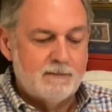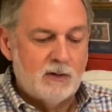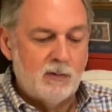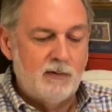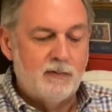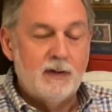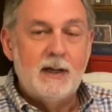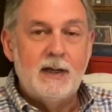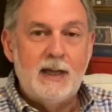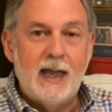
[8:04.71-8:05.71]
We've
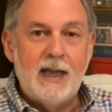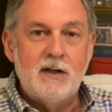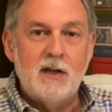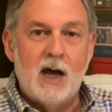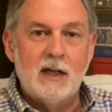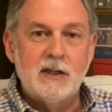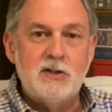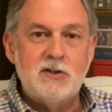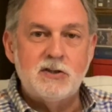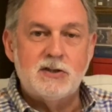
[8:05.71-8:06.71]
gained
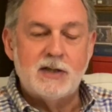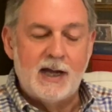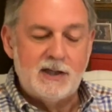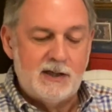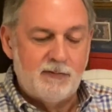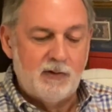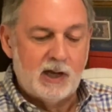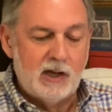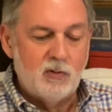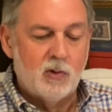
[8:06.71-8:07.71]
knowledge and scientific
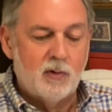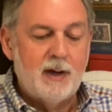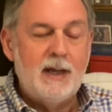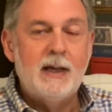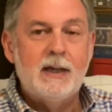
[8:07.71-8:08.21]
inquiry.